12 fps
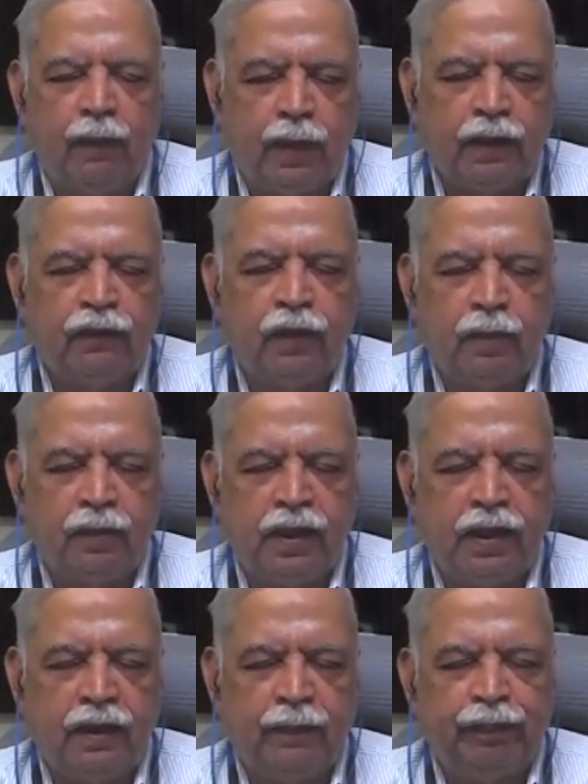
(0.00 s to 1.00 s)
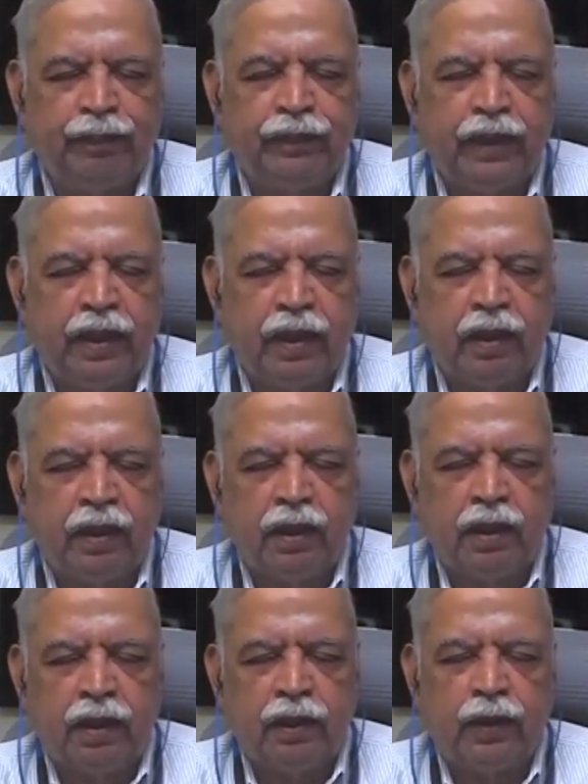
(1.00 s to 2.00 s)
Apart from that,
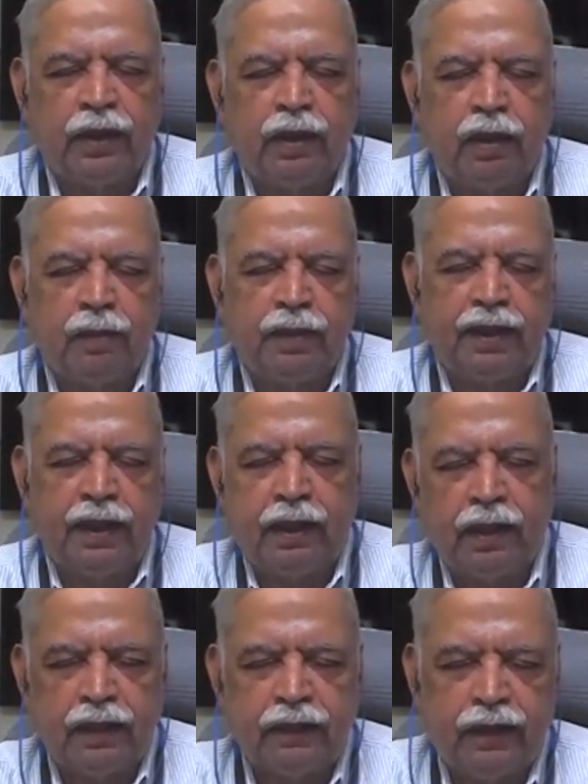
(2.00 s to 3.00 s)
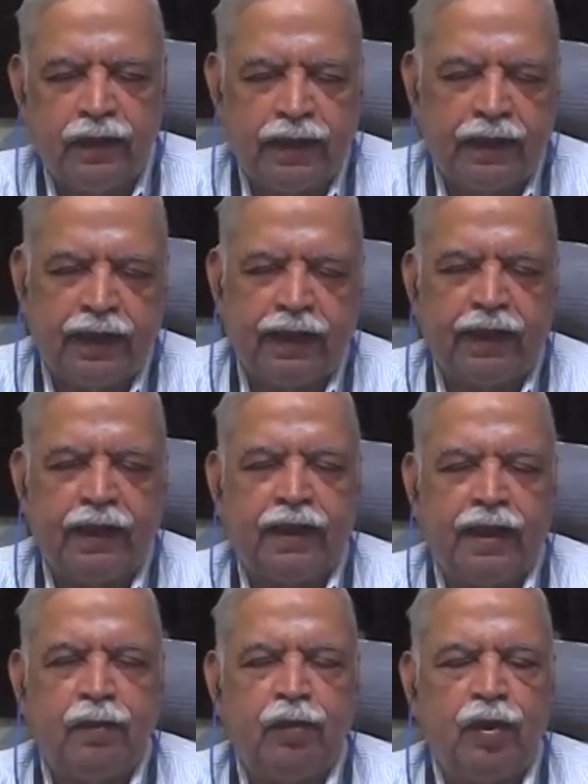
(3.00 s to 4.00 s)
you cannot be endlessly
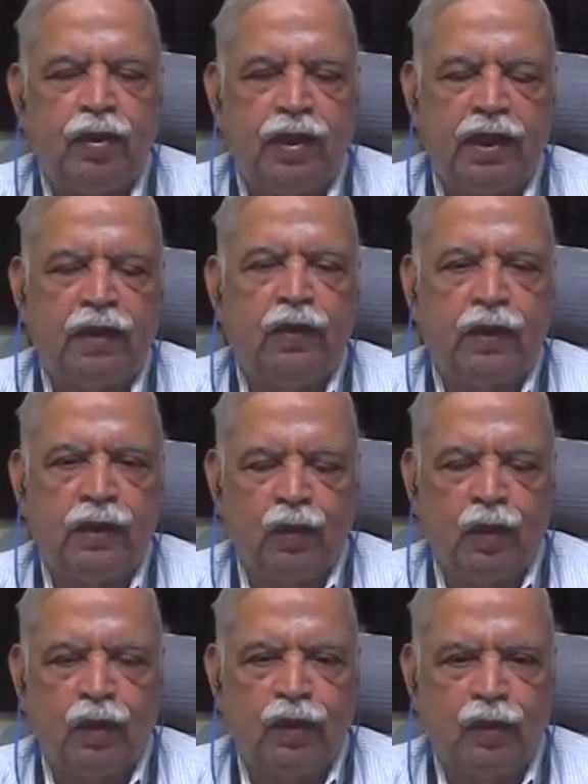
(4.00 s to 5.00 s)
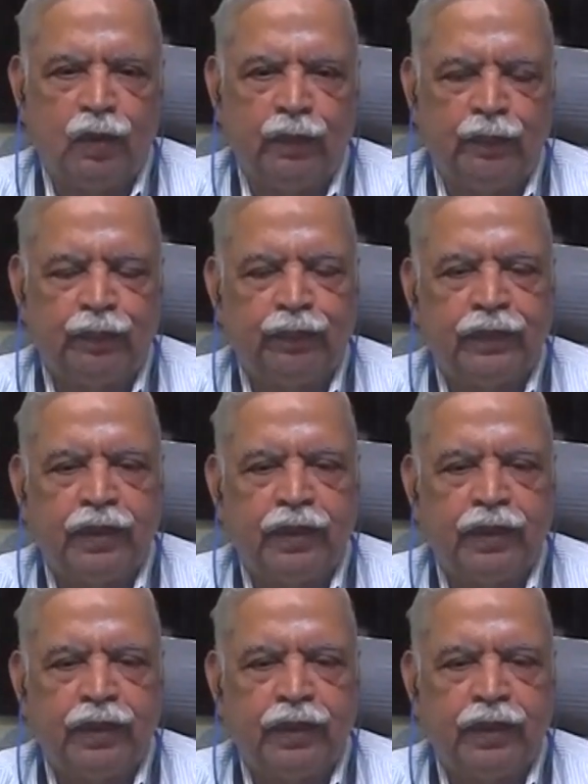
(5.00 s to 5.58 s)
taking time to deliver the volume.